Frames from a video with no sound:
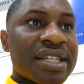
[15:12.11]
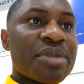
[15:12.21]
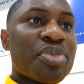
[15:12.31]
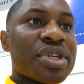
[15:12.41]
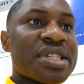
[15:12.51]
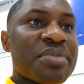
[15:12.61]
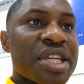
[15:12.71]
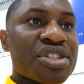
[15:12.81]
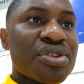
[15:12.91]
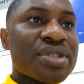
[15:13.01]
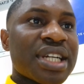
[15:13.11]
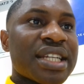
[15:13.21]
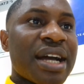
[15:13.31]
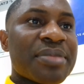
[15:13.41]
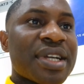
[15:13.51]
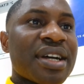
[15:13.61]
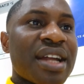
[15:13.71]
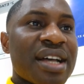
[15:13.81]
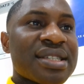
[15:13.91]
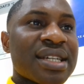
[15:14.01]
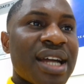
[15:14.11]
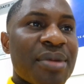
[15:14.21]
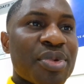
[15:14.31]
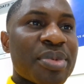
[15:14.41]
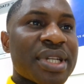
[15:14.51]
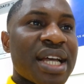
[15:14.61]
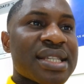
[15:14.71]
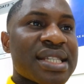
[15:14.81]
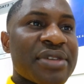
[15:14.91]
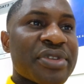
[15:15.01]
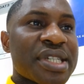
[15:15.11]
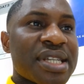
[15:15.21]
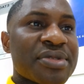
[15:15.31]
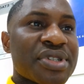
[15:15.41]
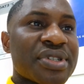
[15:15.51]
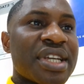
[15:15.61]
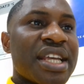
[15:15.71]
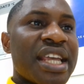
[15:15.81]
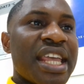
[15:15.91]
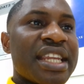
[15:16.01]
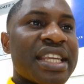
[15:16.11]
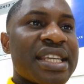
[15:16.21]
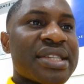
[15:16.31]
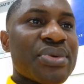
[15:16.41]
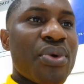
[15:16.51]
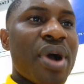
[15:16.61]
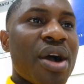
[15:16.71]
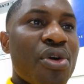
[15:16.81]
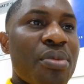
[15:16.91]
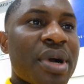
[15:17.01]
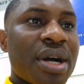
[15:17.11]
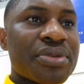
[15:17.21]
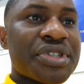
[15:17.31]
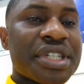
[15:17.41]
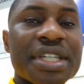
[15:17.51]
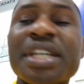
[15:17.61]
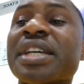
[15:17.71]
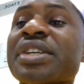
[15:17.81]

The police make sure that the applicant has an appropriate and safe reception in his or her home country.